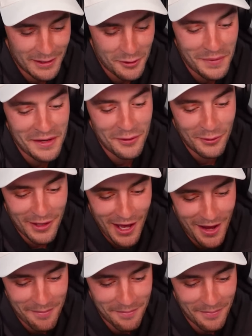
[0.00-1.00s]
This would be a good
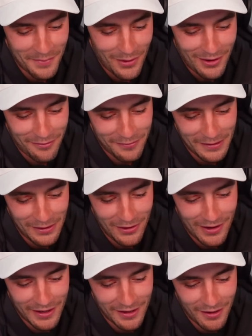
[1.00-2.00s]
game. I feel
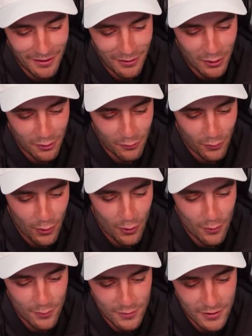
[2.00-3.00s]
like the
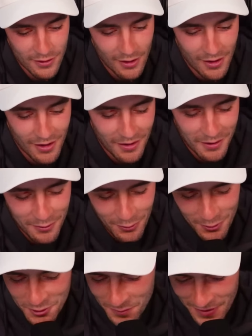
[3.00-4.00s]
Crows
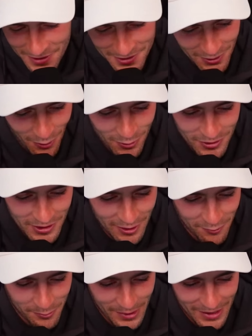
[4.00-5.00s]
have been so
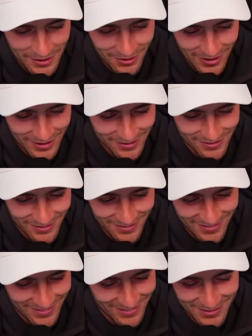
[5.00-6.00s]
stiff, mate. Like,
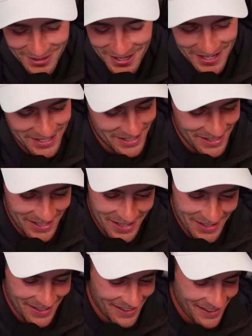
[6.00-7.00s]
geez,
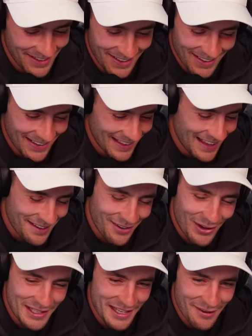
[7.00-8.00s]
in that
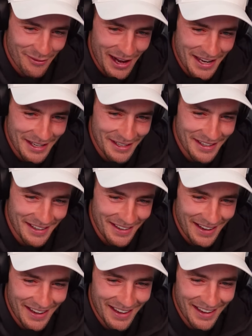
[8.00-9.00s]
Isaac Rankin
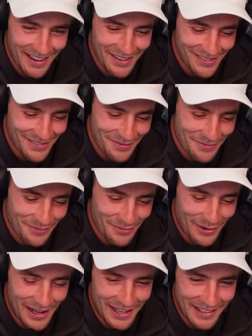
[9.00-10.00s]

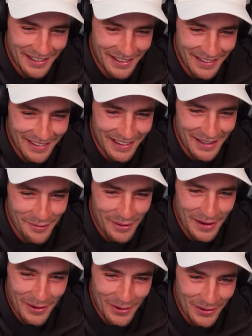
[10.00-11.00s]
run that he
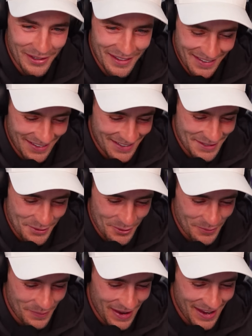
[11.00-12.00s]
went on and took
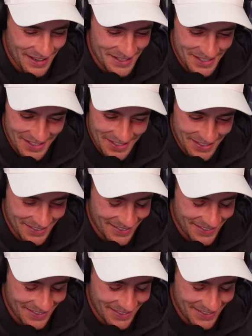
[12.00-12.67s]
a bounce,